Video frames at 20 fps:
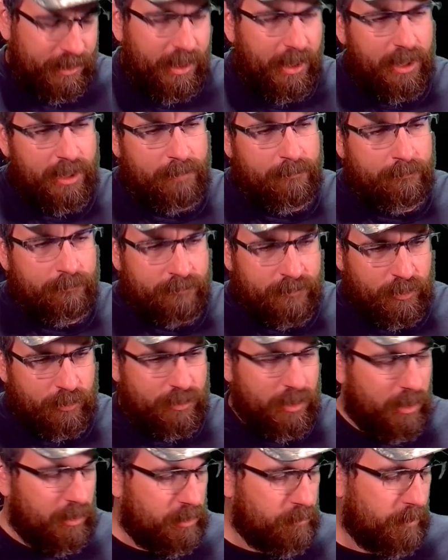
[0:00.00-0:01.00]
the game,
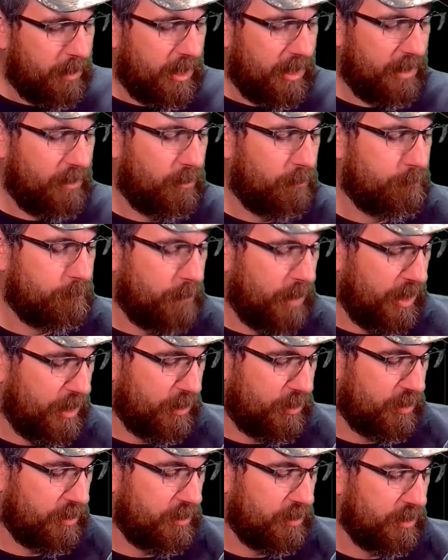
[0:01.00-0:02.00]
you'll talk about how
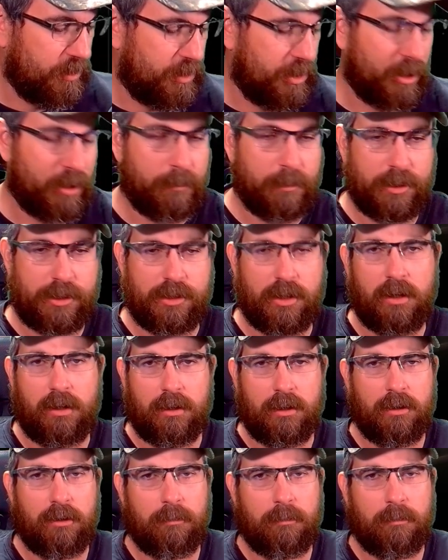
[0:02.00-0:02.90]
amazing these helmets are.